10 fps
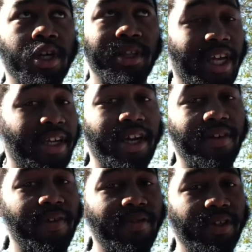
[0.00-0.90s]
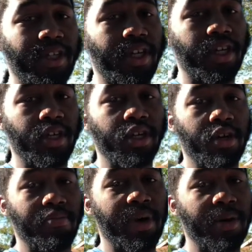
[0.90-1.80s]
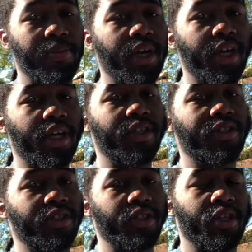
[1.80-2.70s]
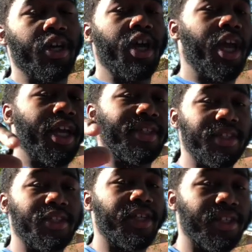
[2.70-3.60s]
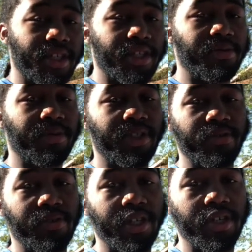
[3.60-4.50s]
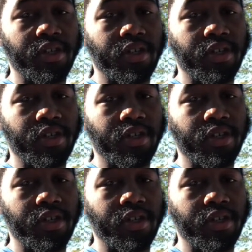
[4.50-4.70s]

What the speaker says: Thank y'all for everything. My page and CJ's Customs as well.